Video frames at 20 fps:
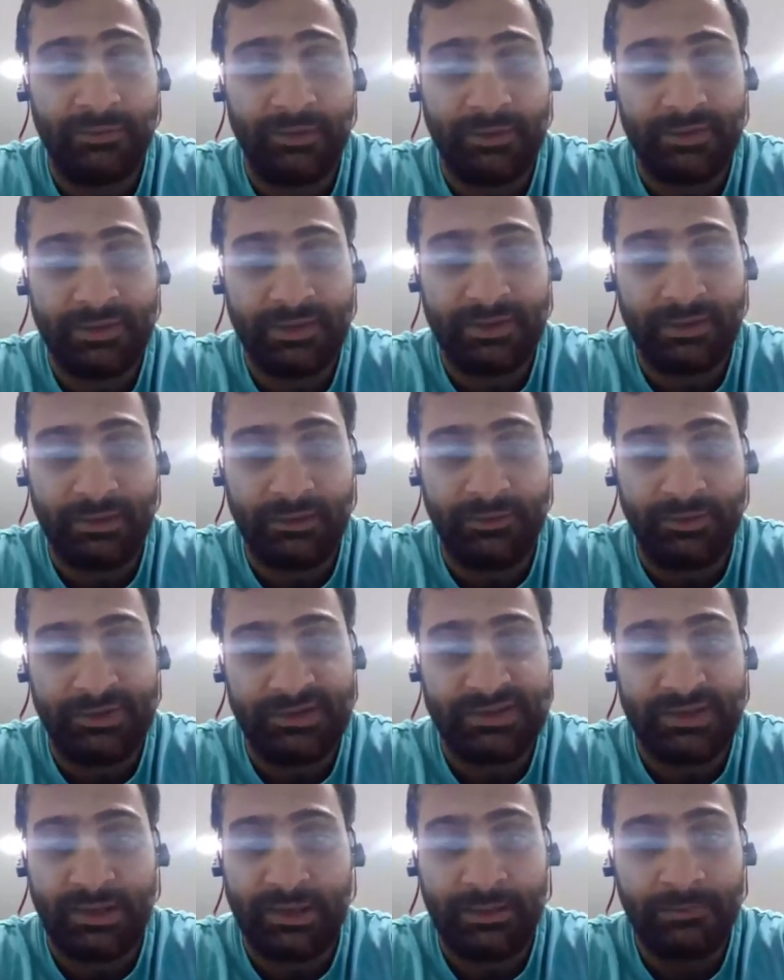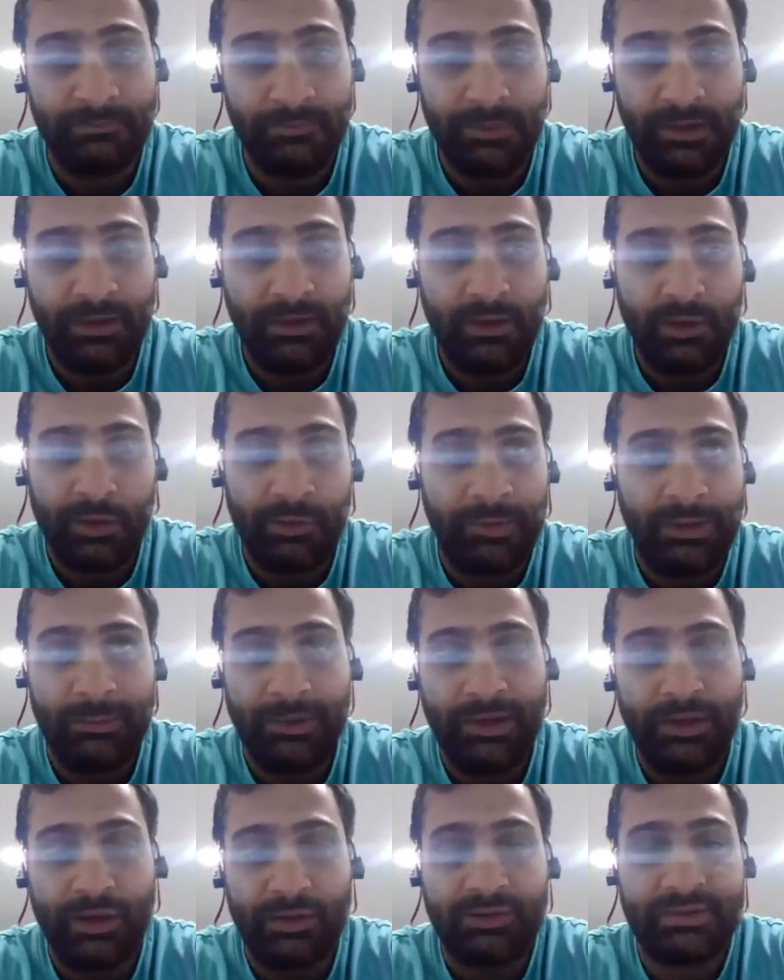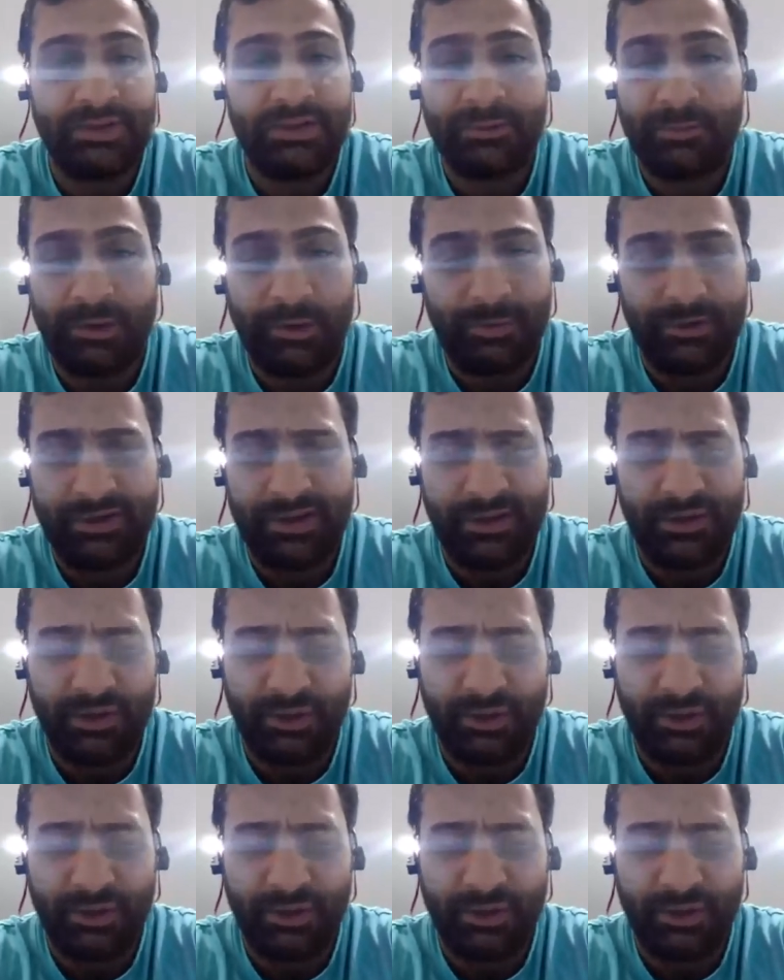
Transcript: if you'd say, or maybe content property.